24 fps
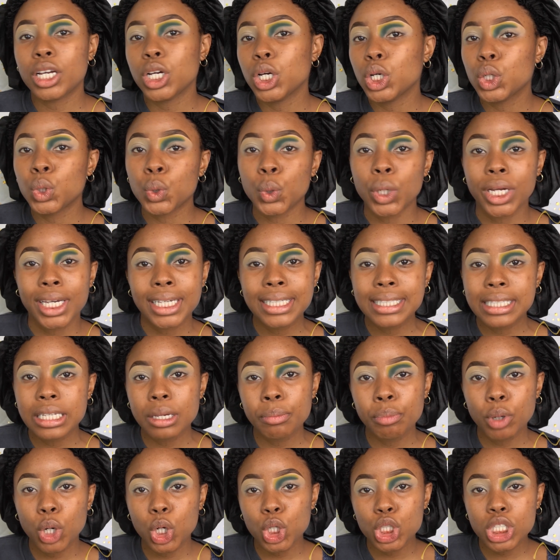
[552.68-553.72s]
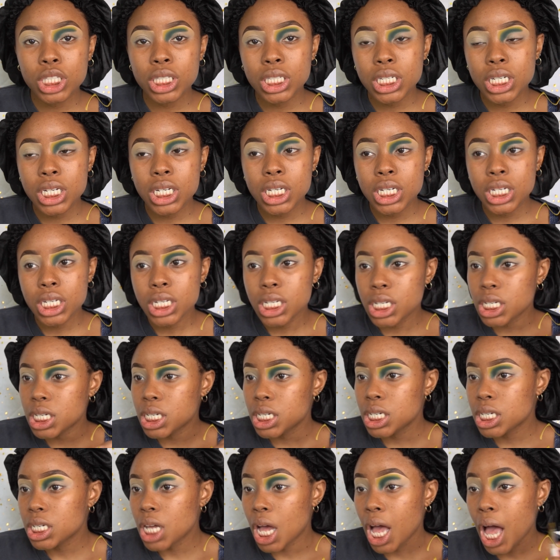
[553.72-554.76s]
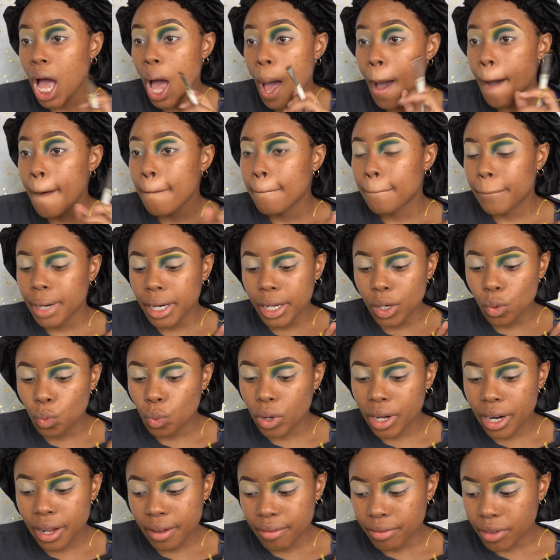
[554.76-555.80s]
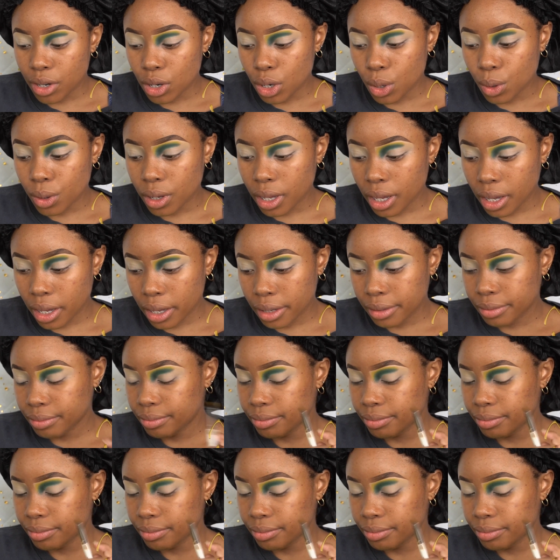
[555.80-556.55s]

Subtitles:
a crazy person, but whatever, okay?